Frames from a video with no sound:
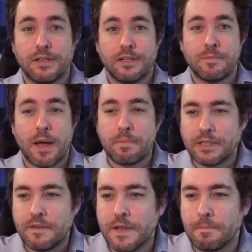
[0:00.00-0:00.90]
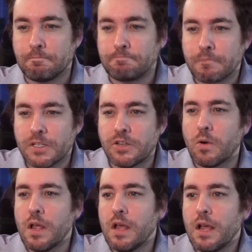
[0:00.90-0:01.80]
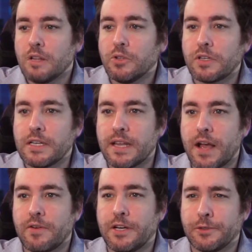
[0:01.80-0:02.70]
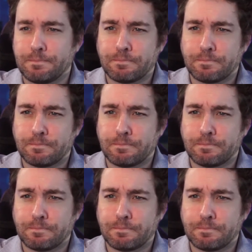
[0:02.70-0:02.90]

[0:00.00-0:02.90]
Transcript: you might believe them. So looking down here,